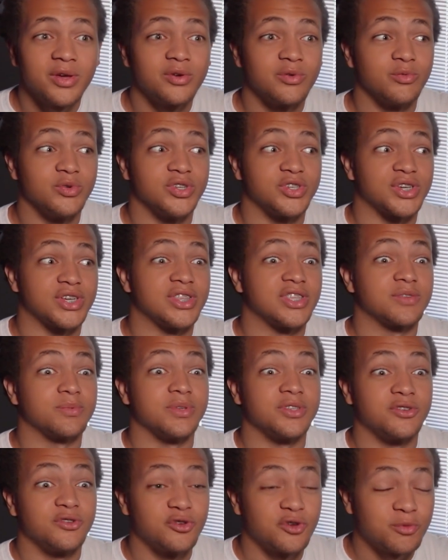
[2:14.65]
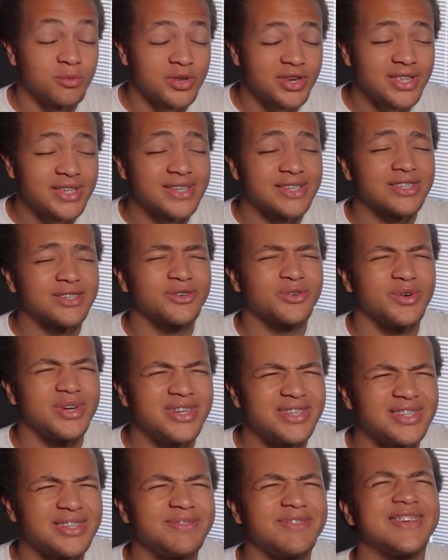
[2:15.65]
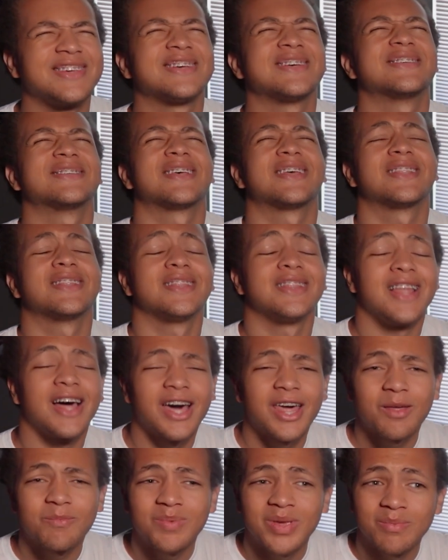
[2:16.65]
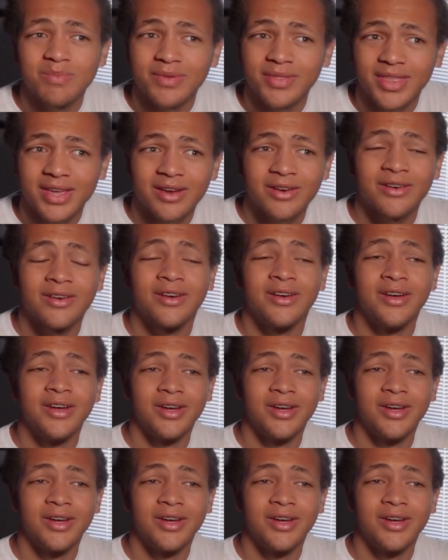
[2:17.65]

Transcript: which in the Splatoon community is crazy because a lot of people there